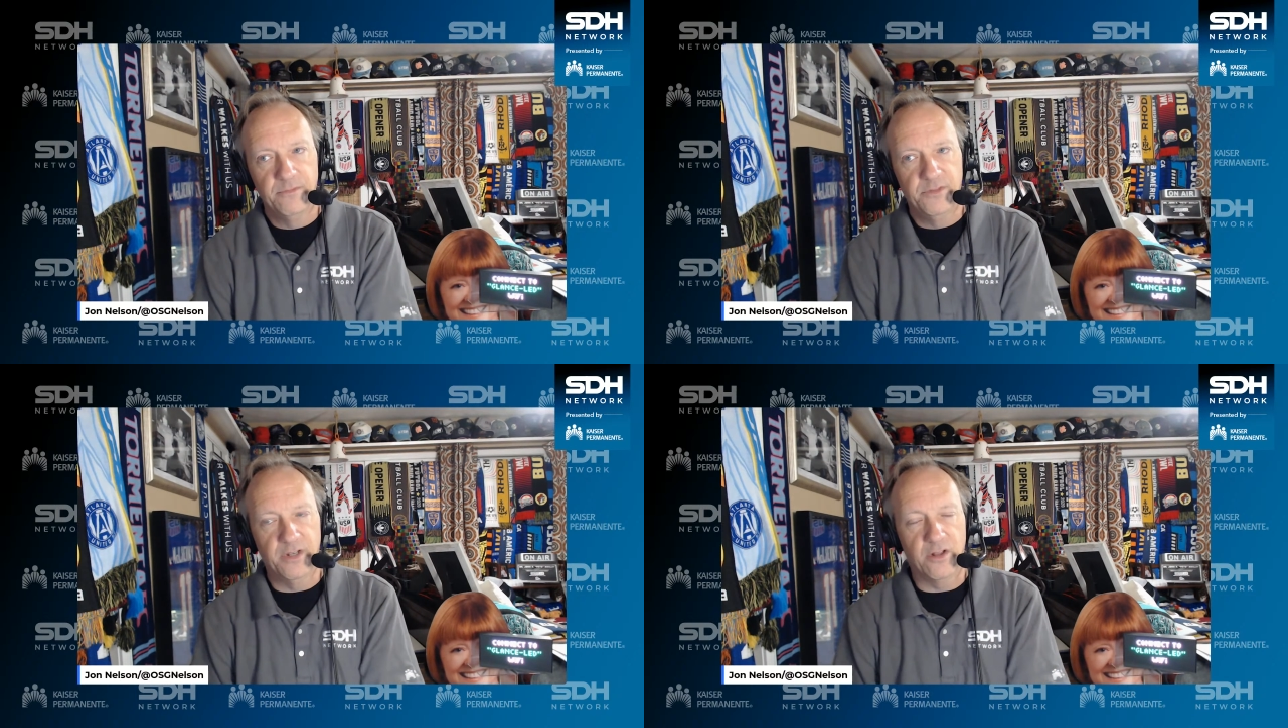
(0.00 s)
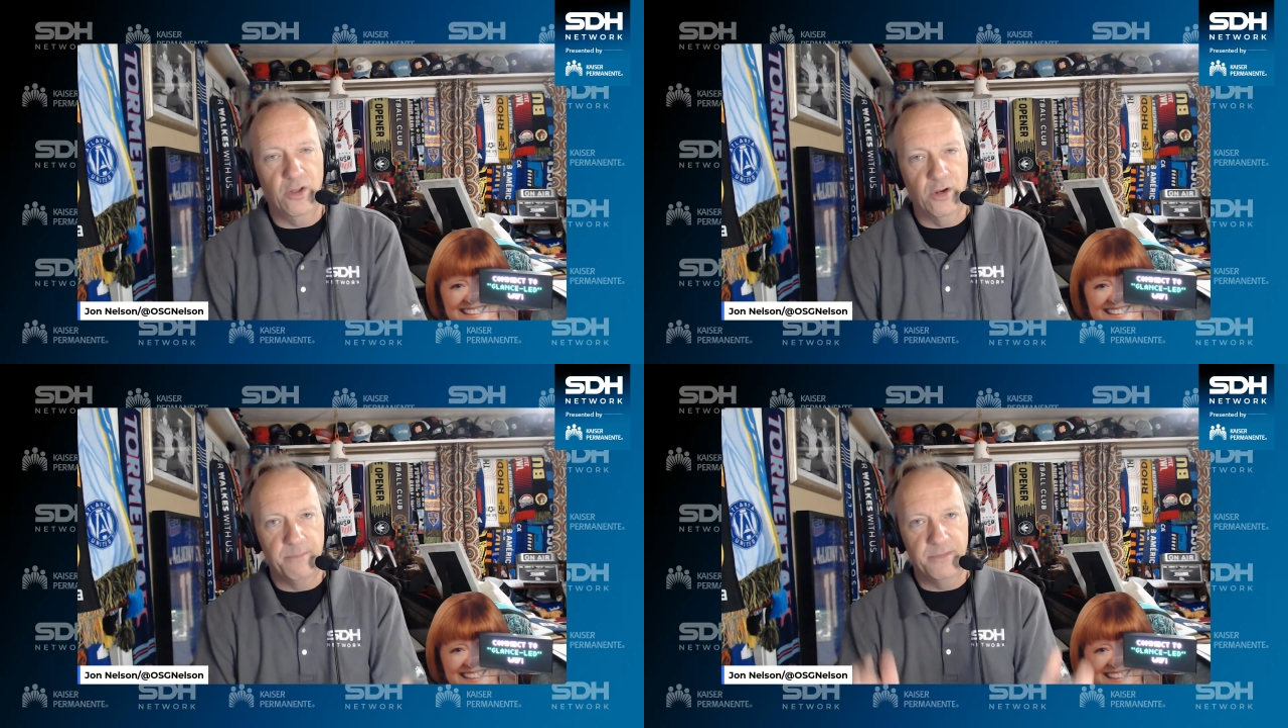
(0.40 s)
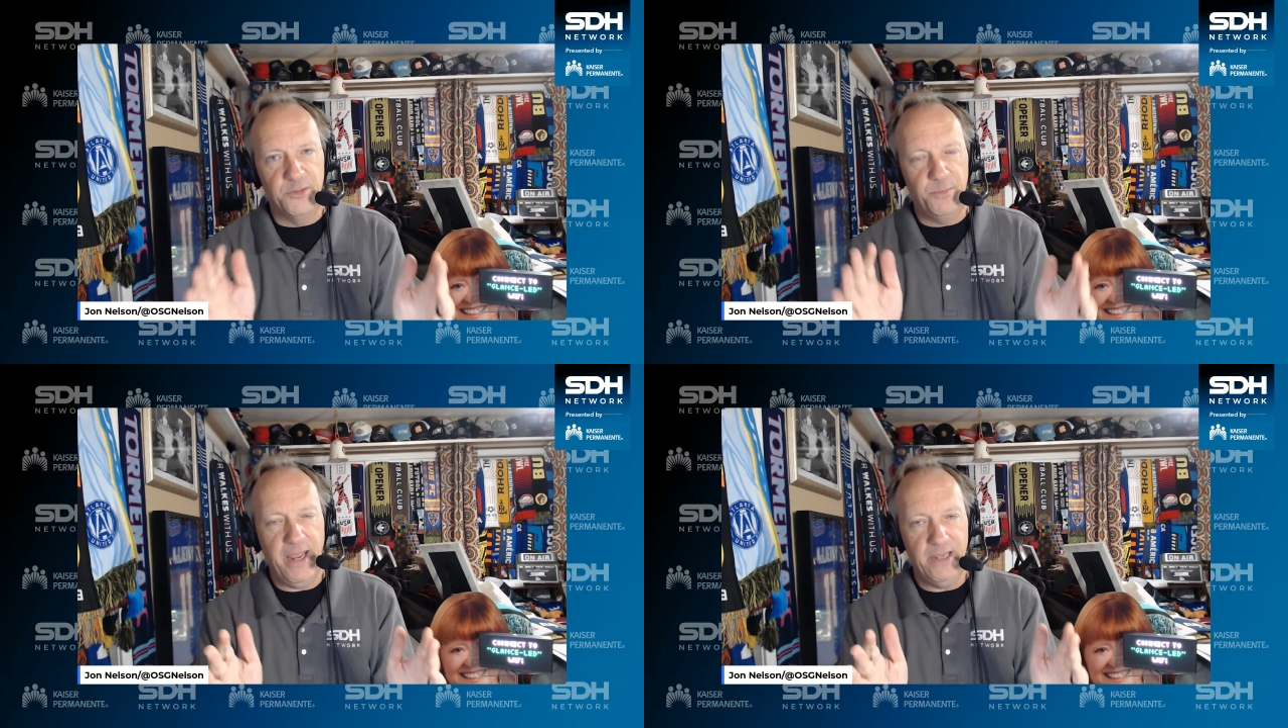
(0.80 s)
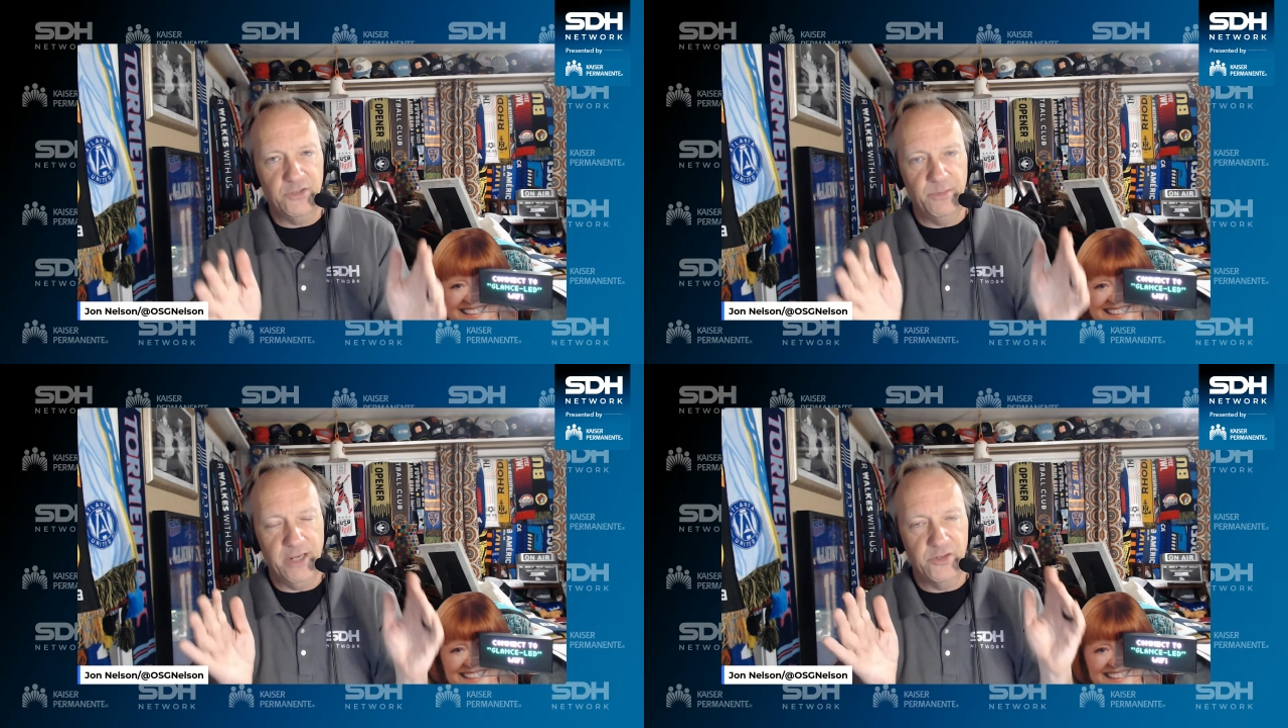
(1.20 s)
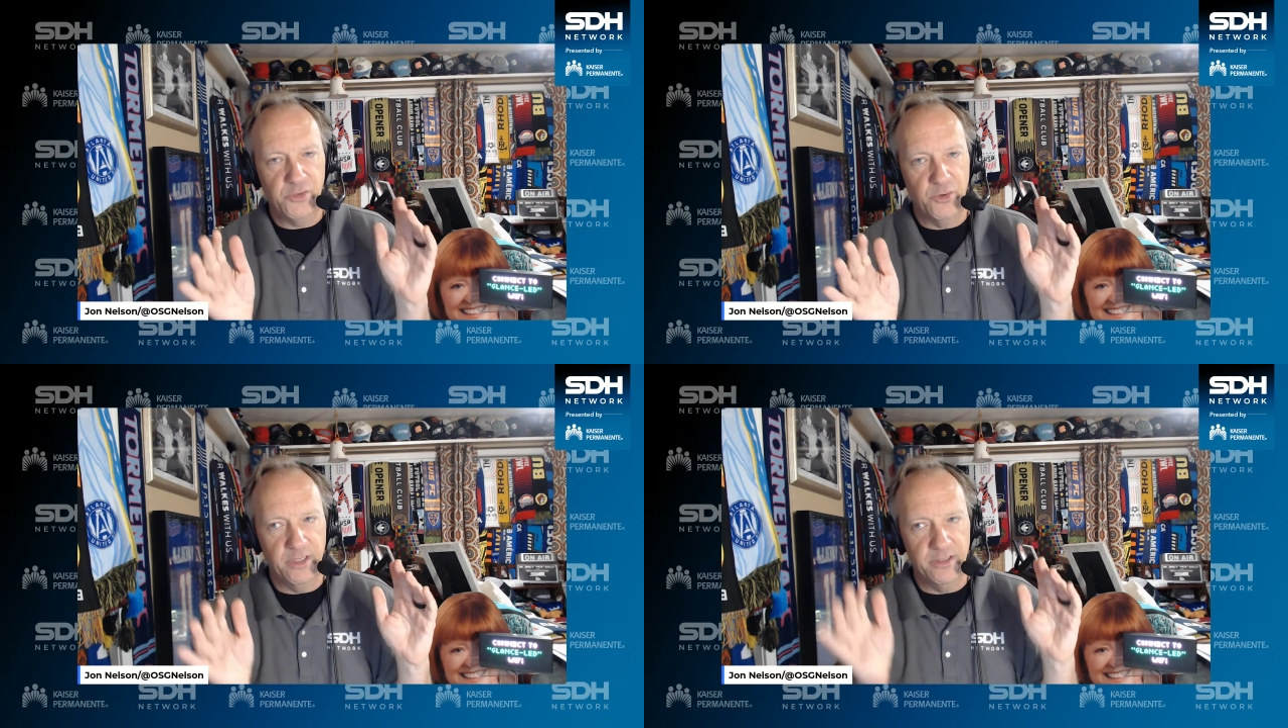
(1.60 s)
to clear up the space to make
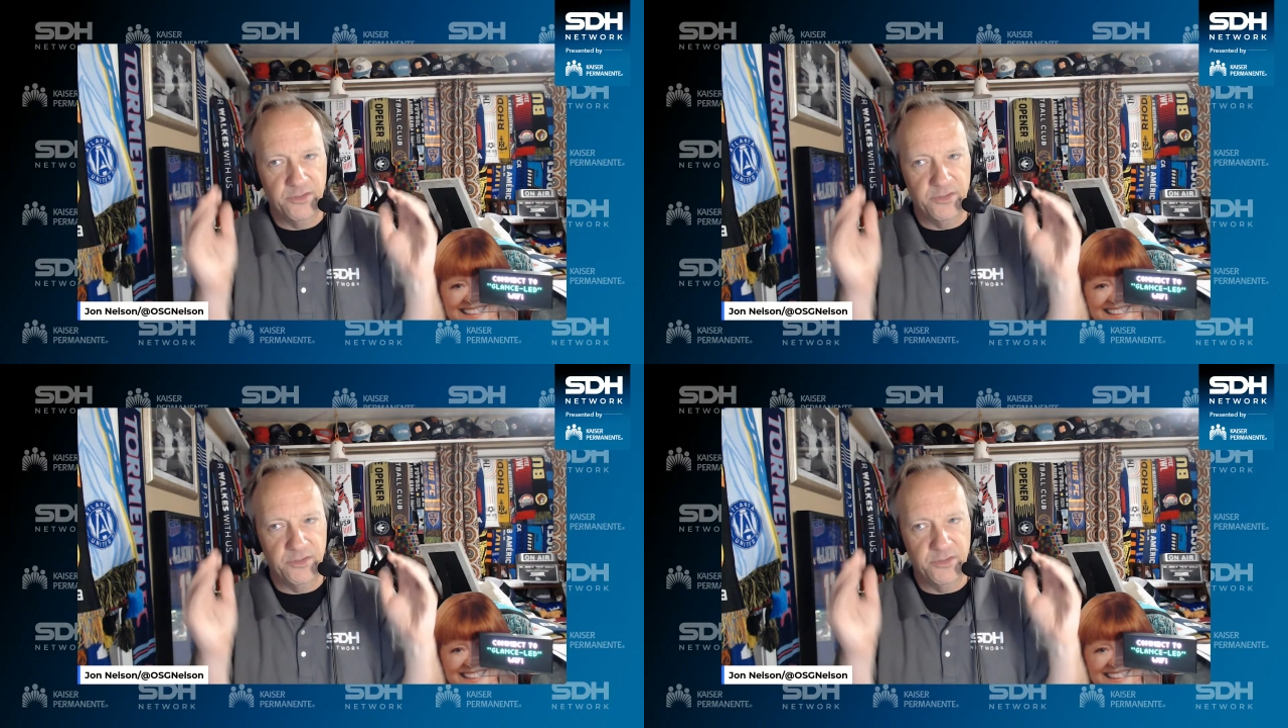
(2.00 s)
sure that